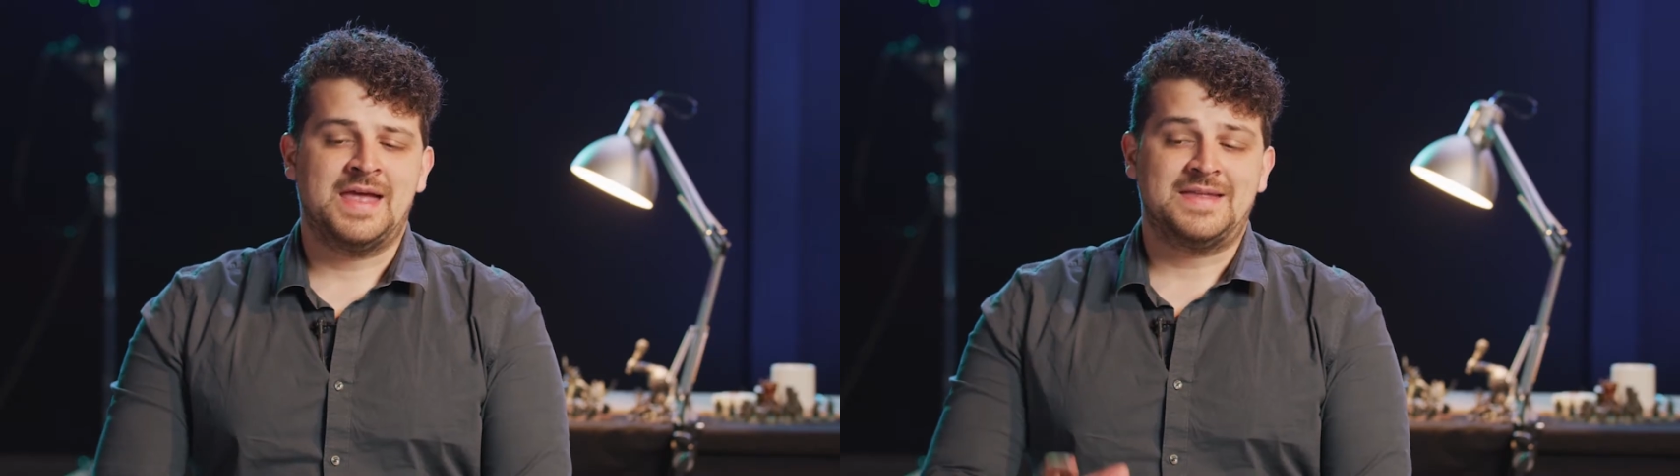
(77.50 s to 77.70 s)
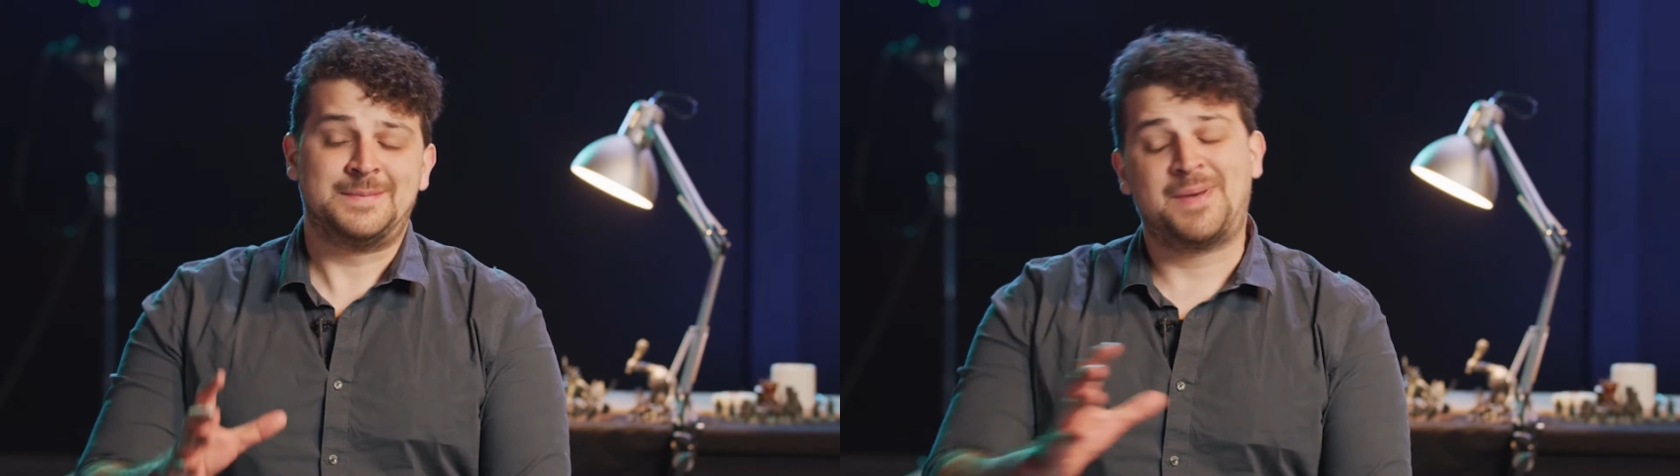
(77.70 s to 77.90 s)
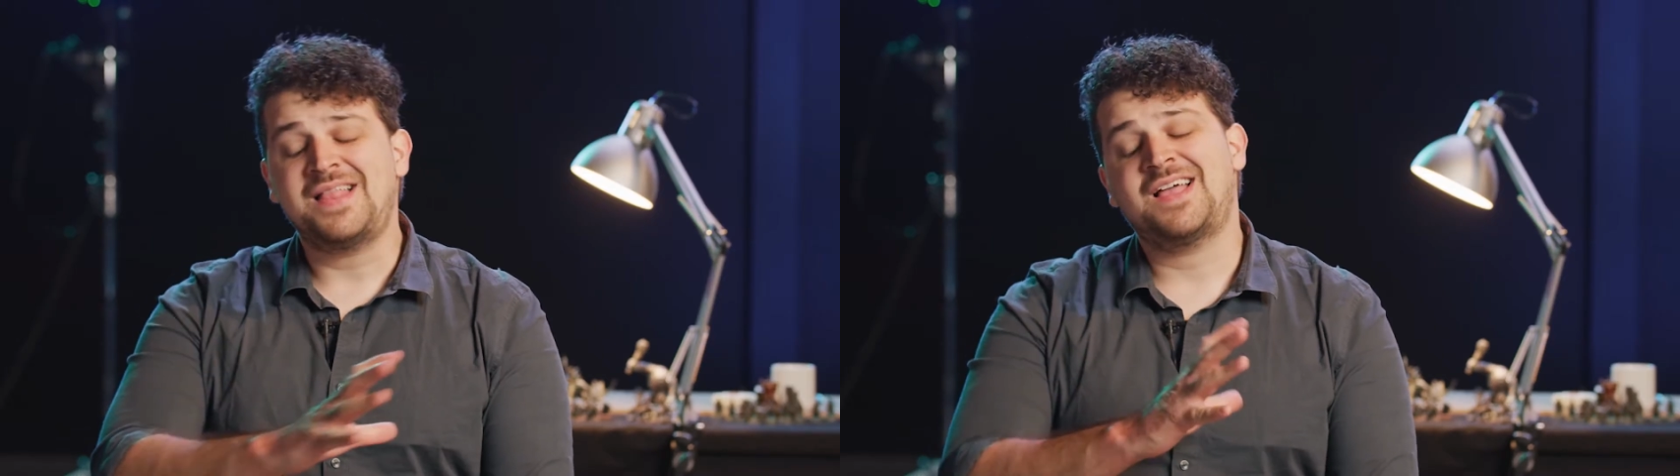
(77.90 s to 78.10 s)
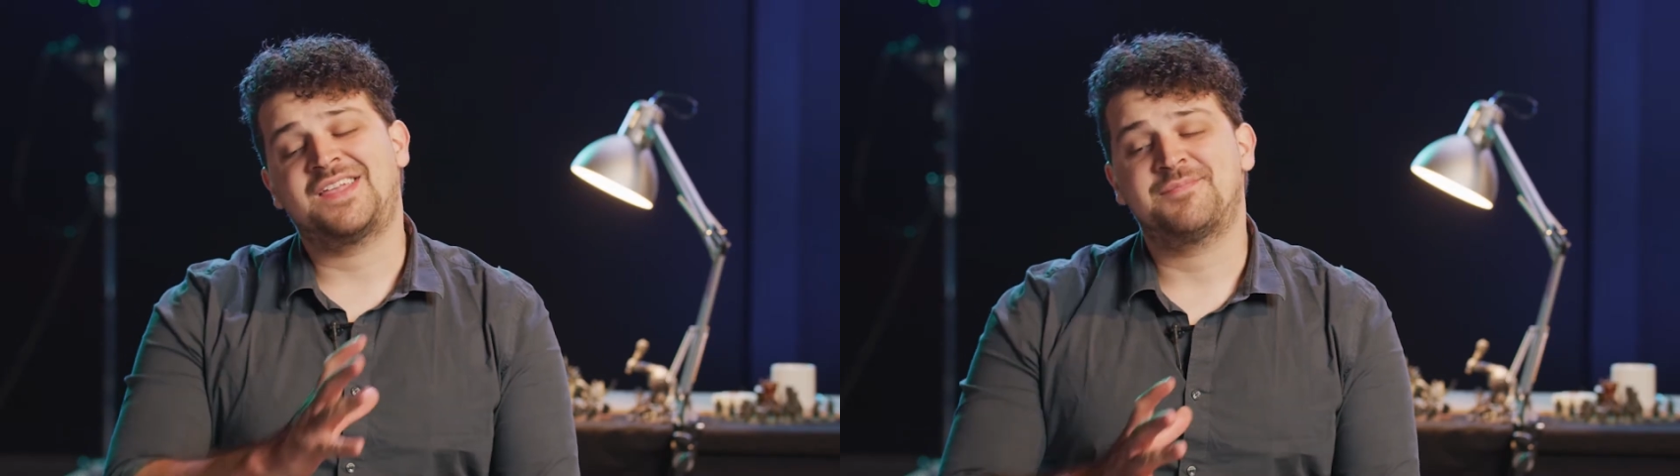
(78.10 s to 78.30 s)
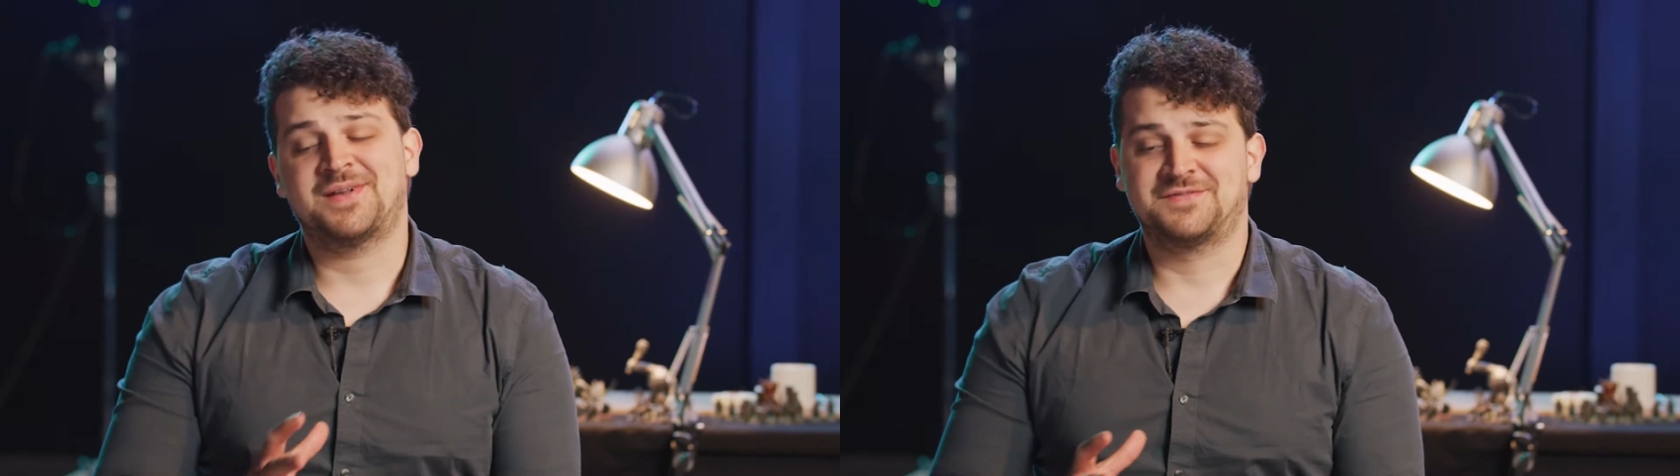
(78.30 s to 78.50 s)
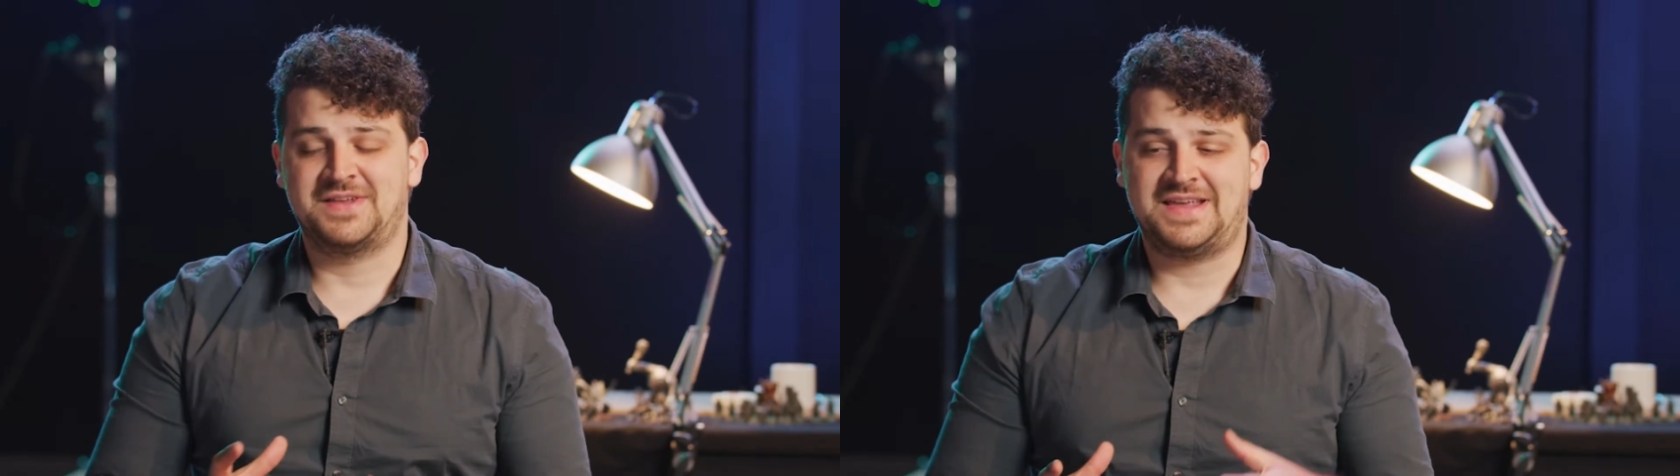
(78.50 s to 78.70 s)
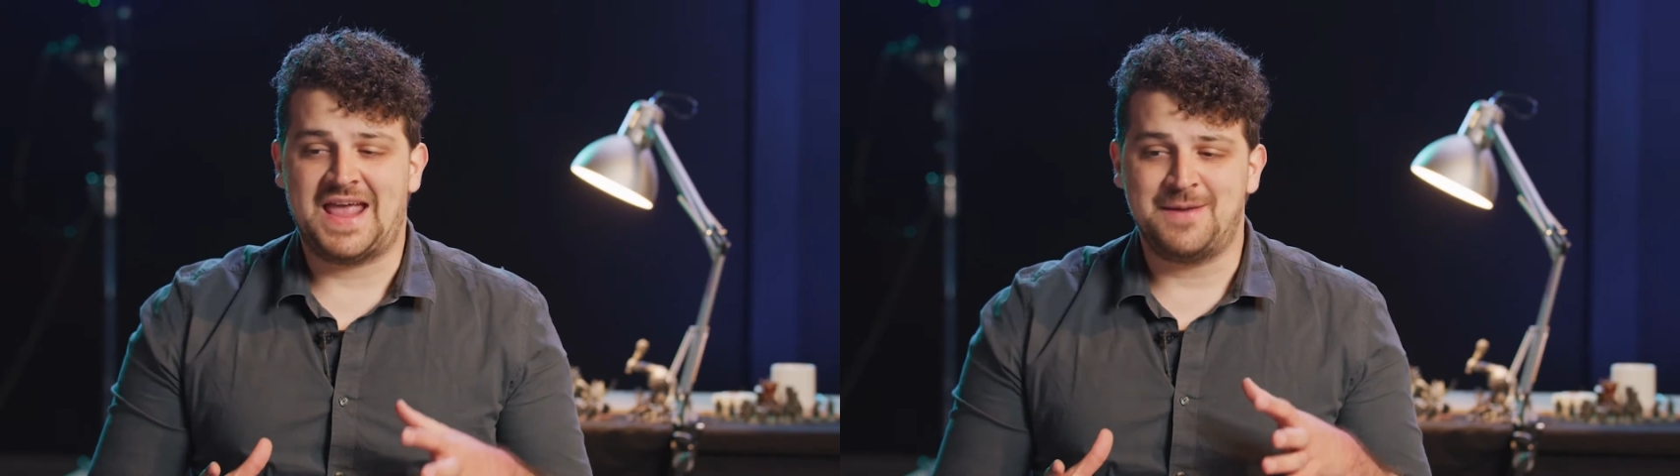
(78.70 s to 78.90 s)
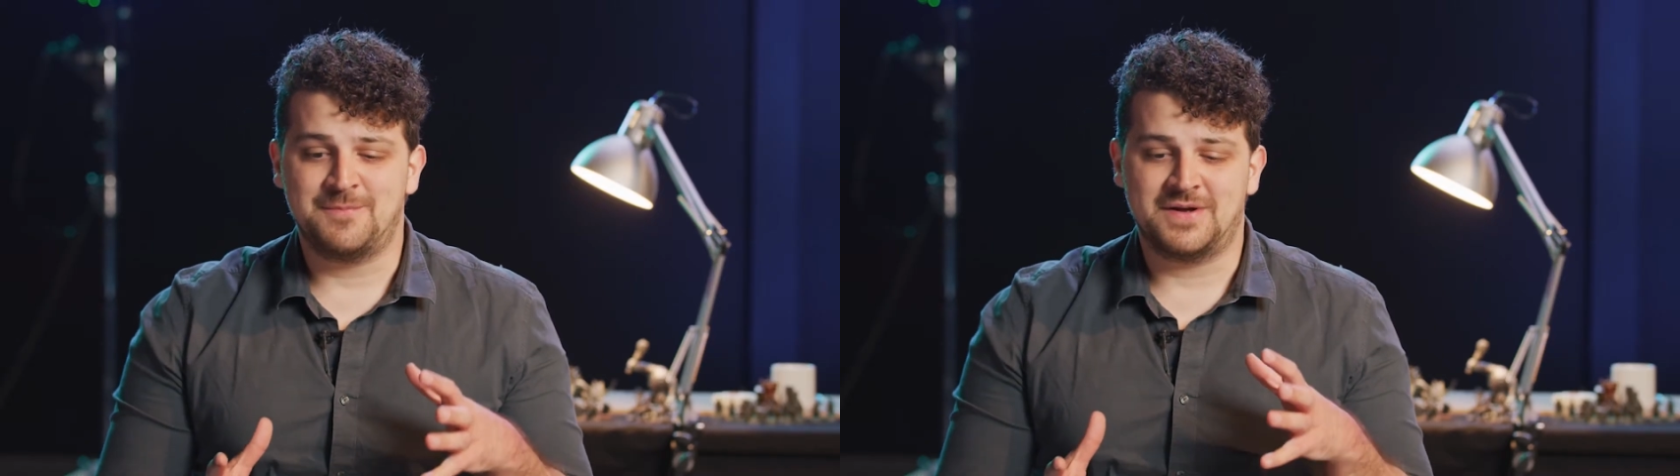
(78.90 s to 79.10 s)
The battle aspect of the
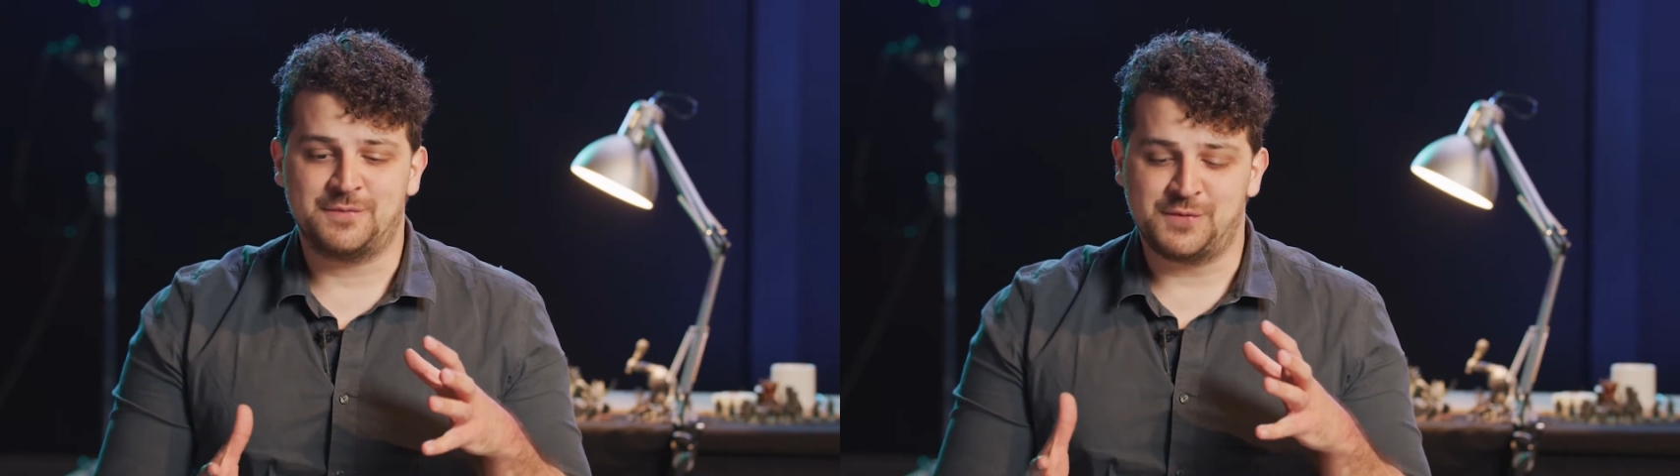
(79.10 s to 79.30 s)
game